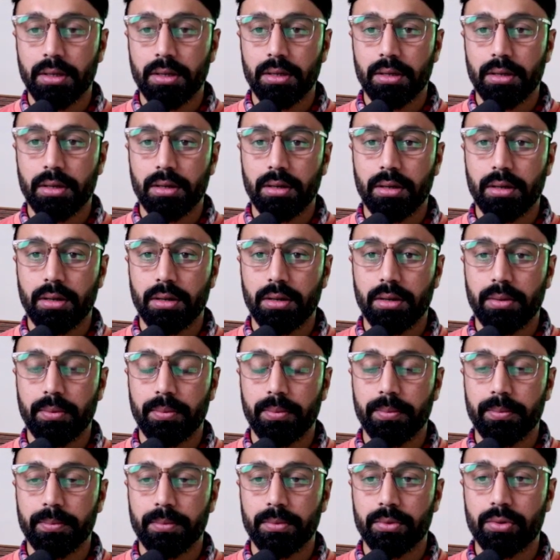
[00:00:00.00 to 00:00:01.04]
to
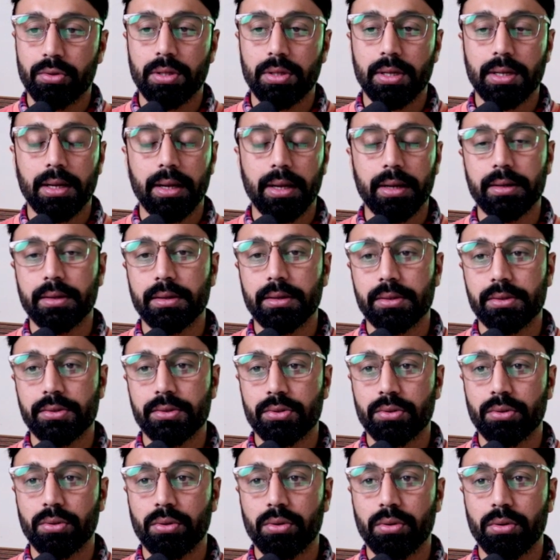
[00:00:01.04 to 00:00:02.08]
the client,
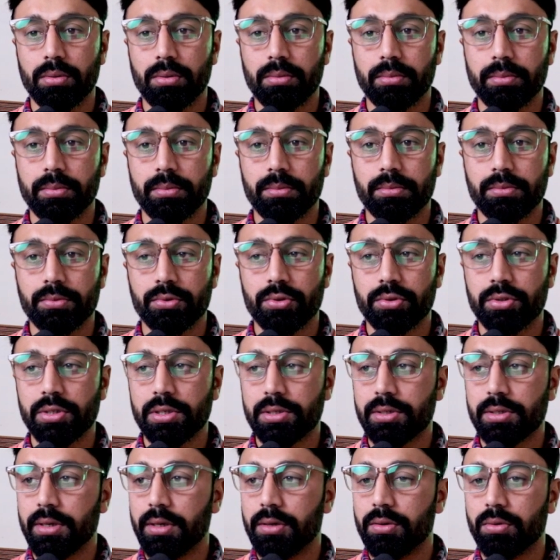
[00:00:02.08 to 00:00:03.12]
so you just
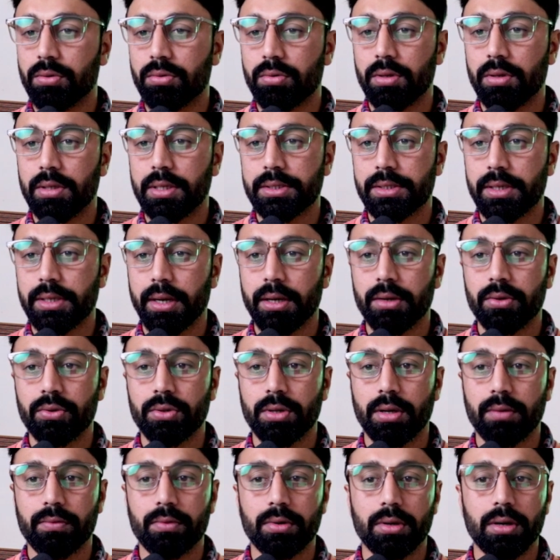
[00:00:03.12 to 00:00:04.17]
need to crawl the site, you have
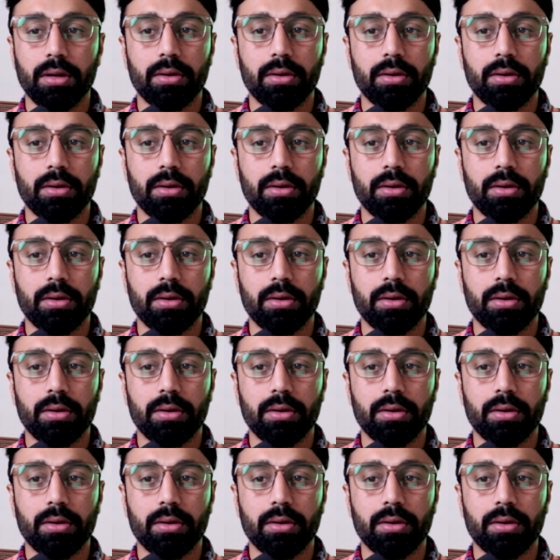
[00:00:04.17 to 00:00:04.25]
to click on